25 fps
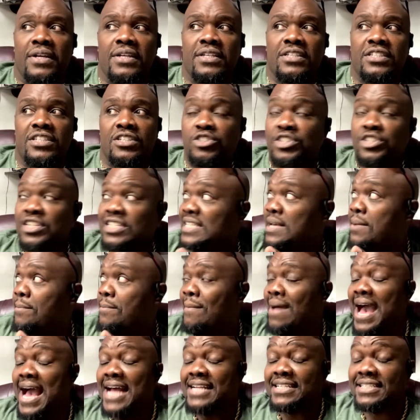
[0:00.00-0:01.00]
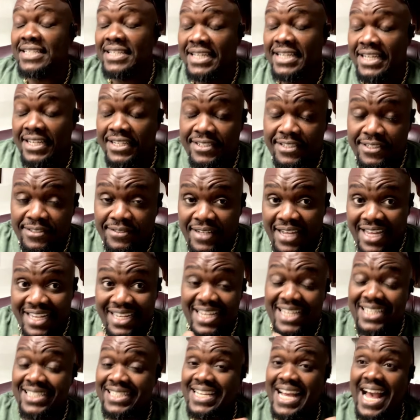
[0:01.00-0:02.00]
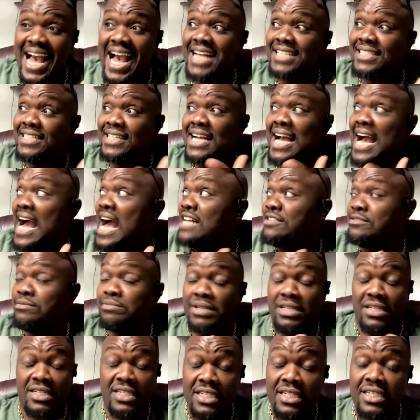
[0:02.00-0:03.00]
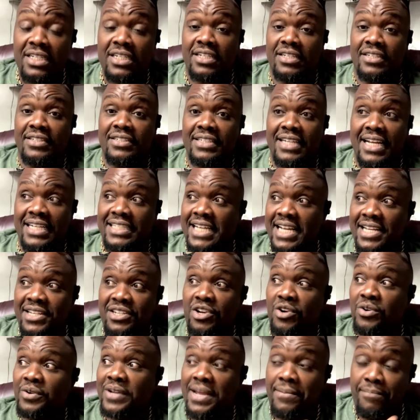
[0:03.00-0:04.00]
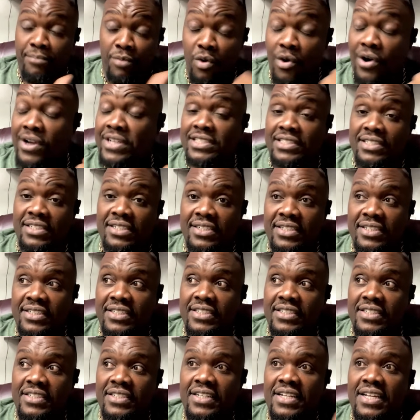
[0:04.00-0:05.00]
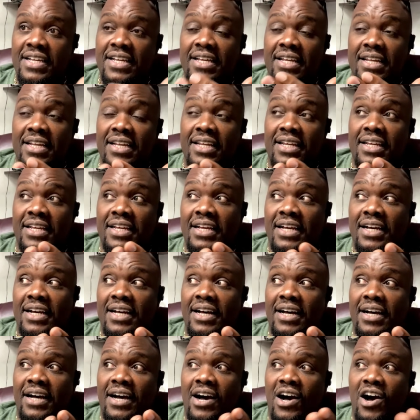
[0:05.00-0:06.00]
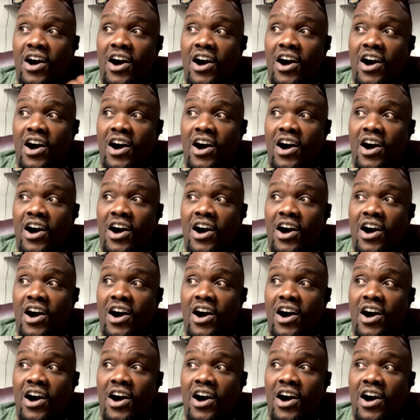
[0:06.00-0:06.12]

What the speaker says: So just imagine this. And these guys are guys from the hood. Like they know they boys still in the hood. All